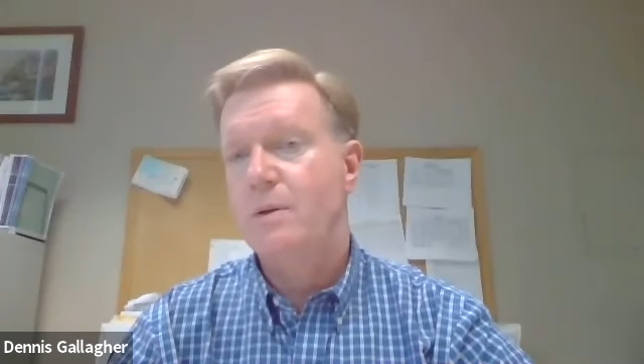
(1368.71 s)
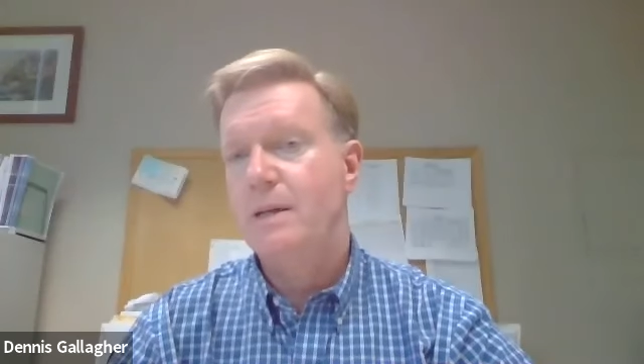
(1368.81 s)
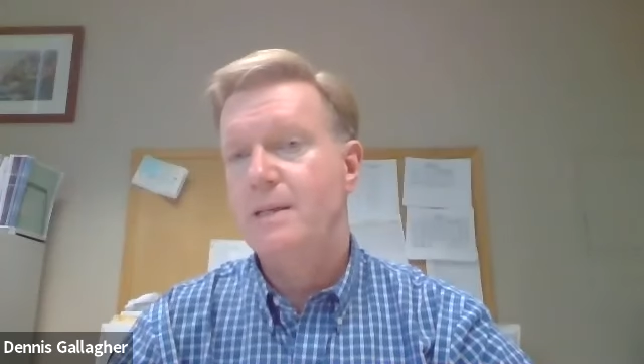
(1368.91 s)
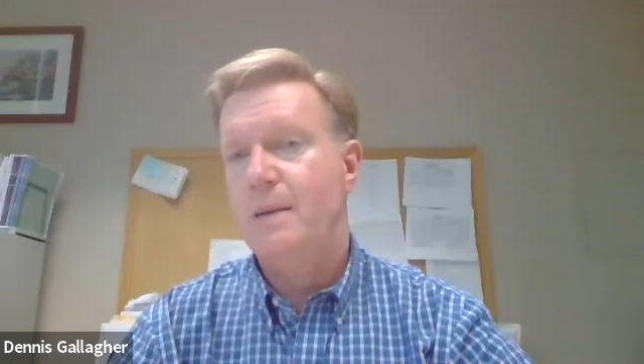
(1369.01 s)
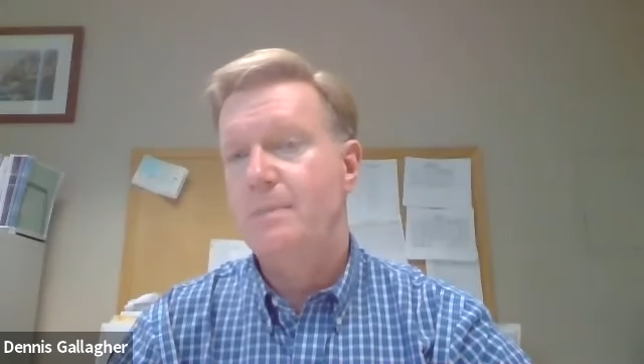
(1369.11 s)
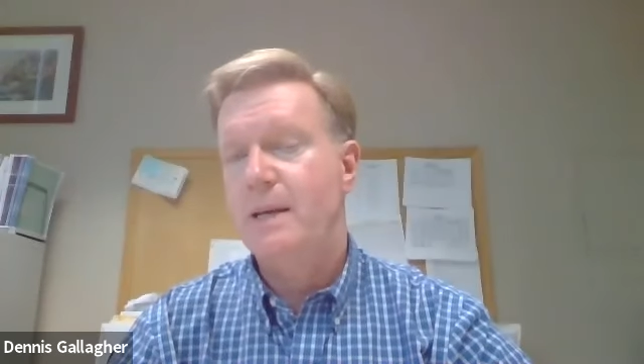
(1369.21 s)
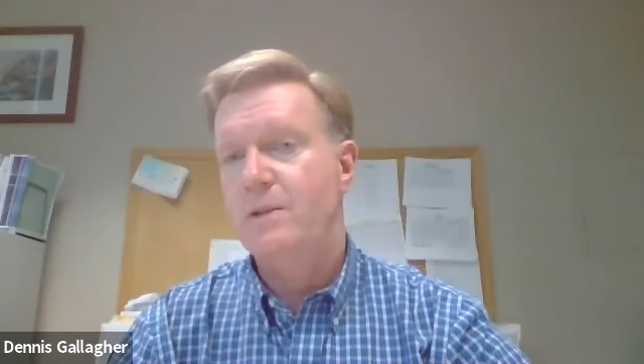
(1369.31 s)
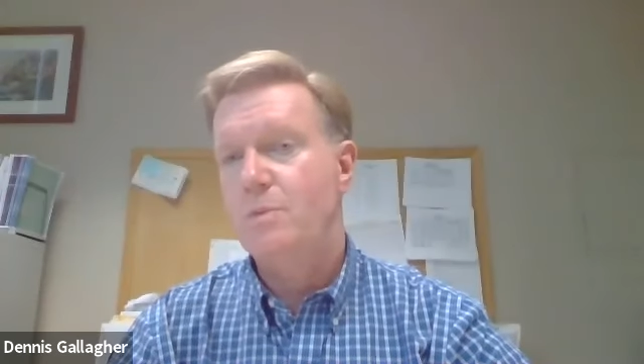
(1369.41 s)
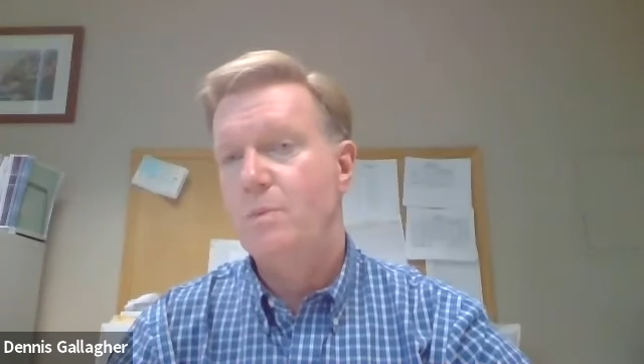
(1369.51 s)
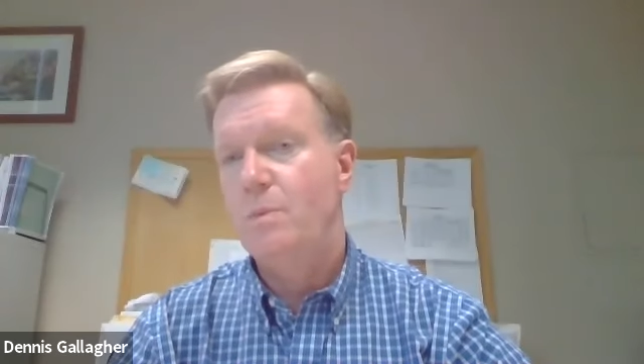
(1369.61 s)
his
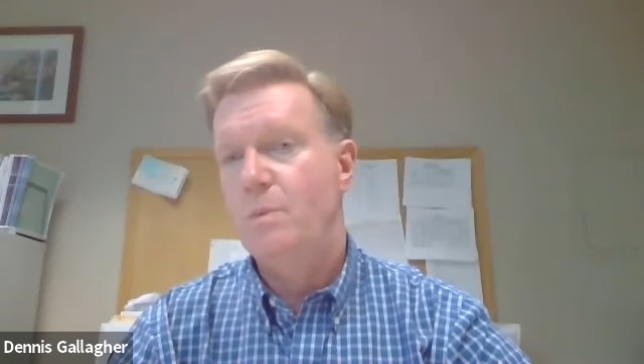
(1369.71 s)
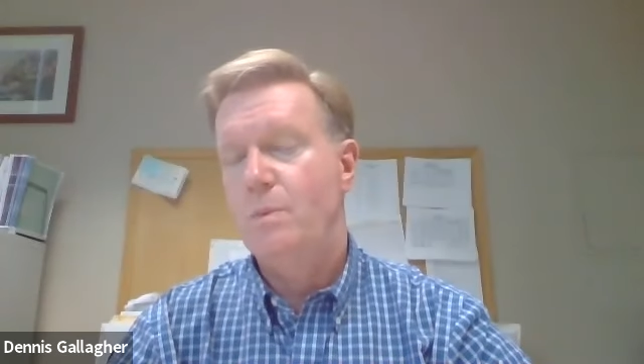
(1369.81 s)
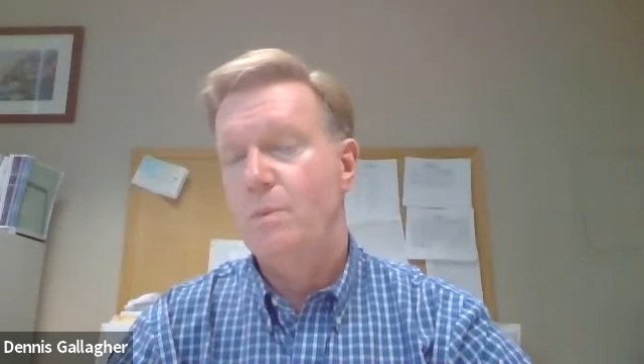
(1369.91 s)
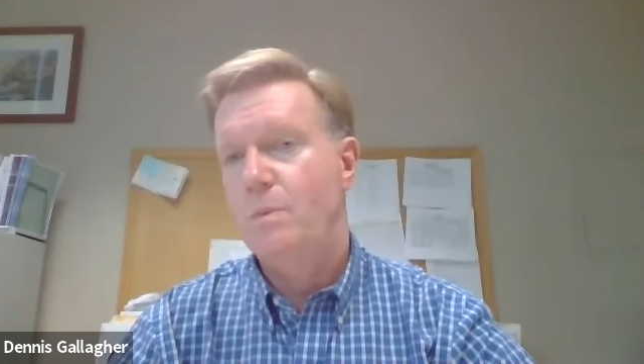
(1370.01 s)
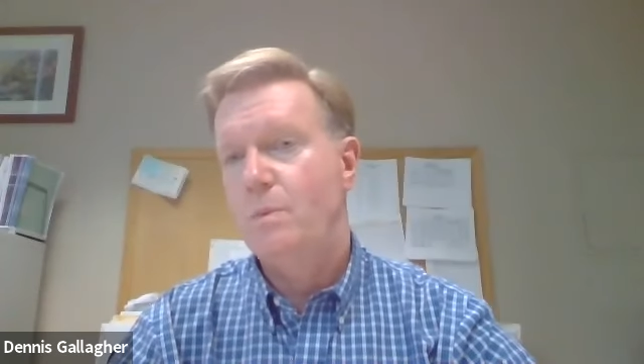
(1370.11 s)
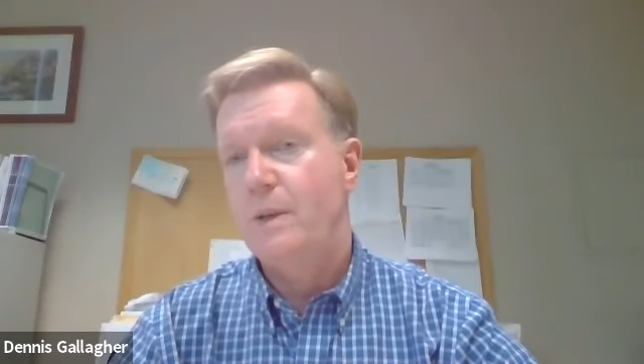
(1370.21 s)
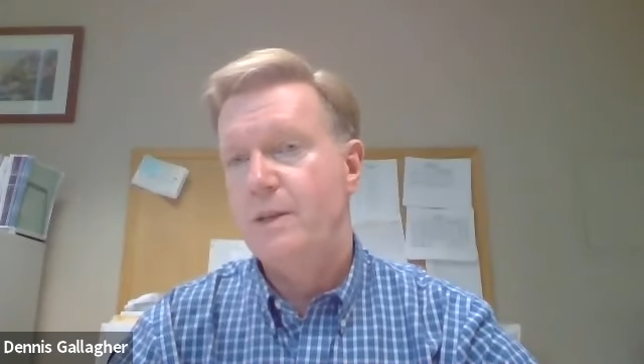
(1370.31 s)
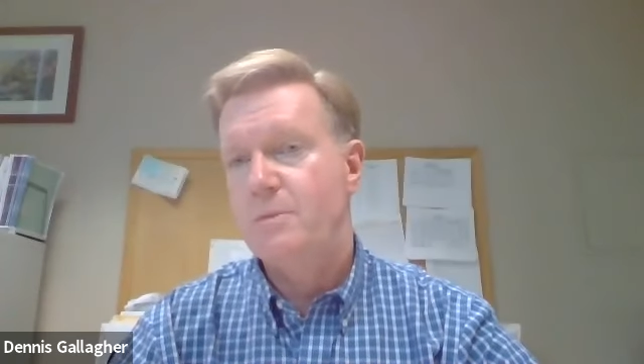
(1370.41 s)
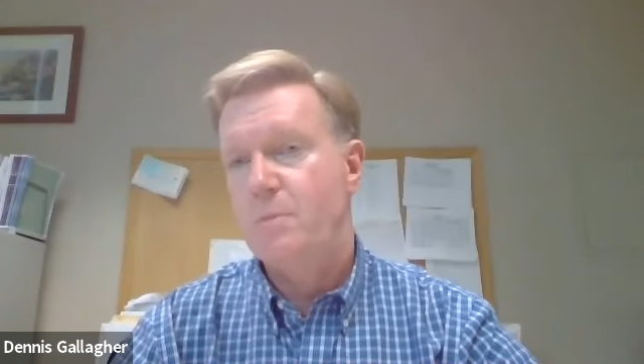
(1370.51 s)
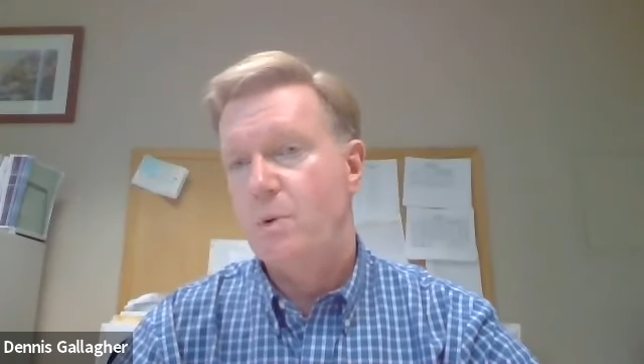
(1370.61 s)
updates with
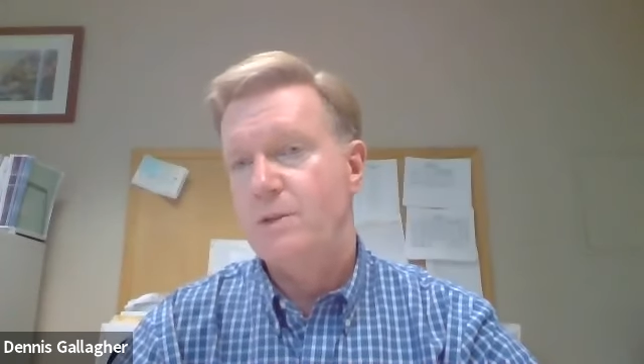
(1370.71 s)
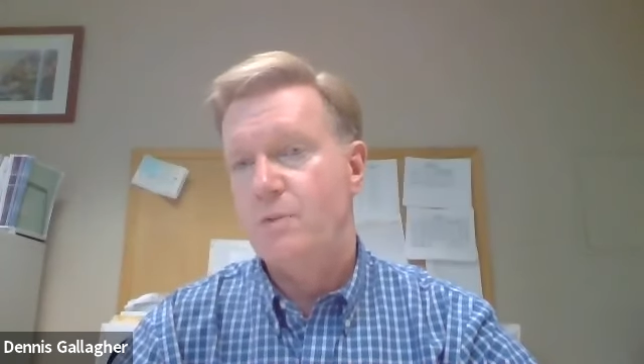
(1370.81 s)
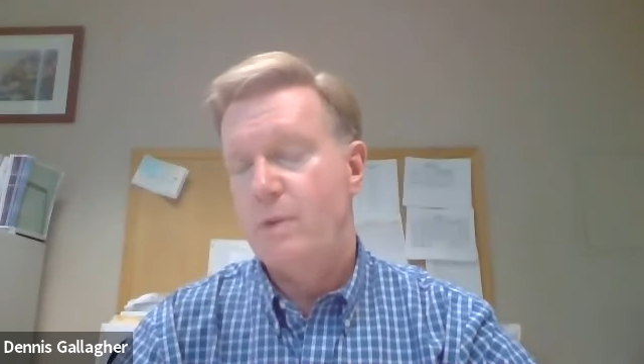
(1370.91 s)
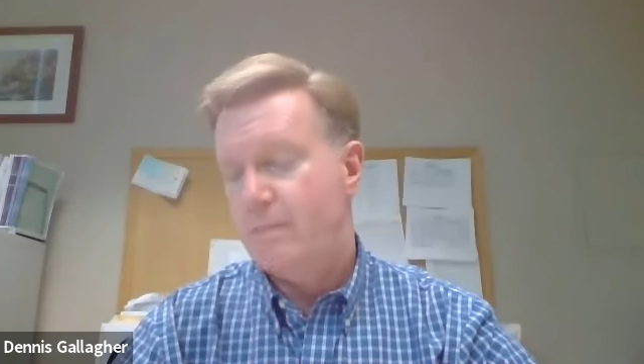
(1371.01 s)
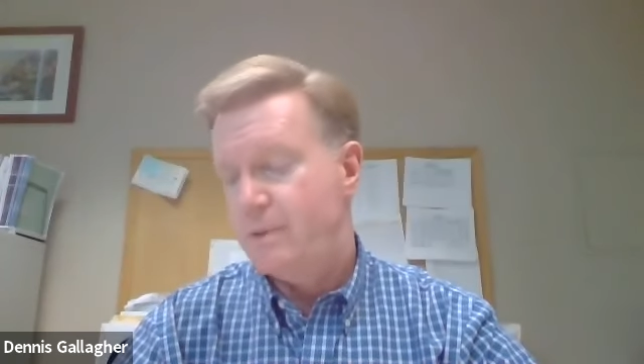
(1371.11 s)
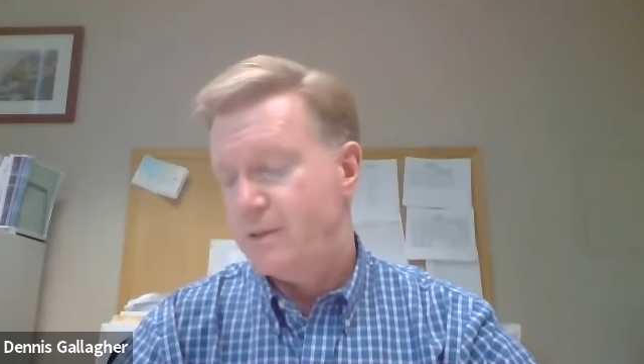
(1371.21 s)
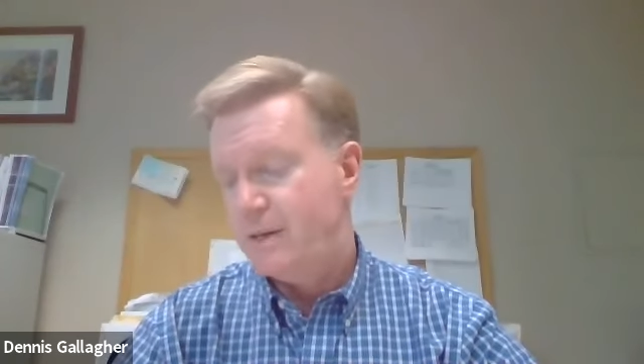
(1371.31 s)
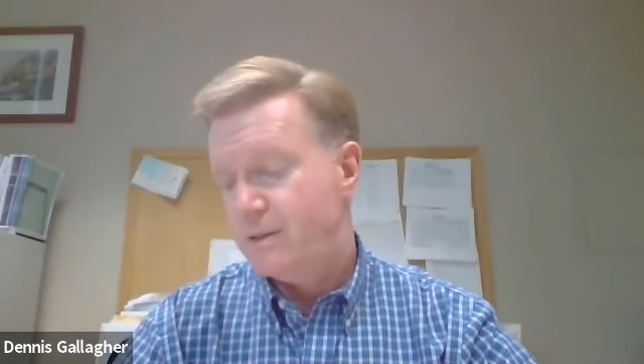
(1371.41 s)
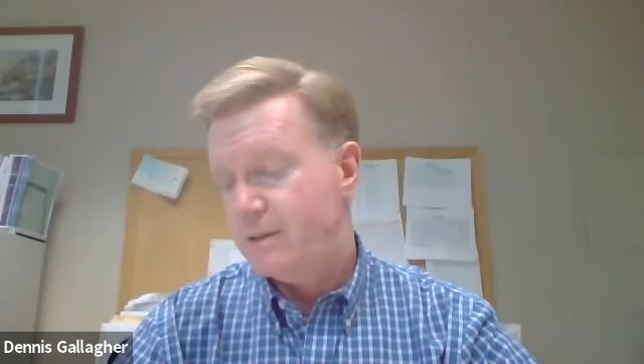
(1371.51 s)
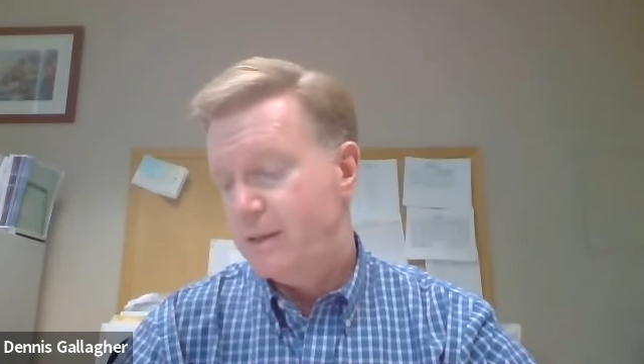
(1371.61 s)
his boards he
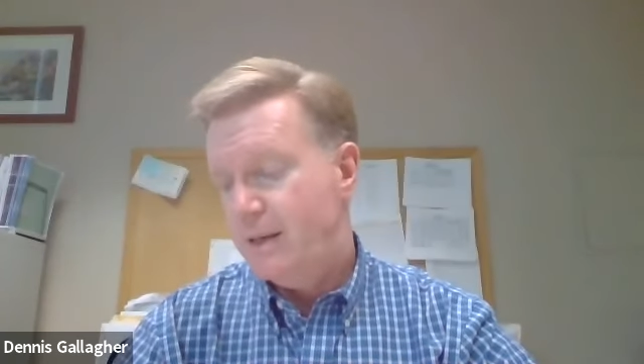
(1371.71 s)
represents.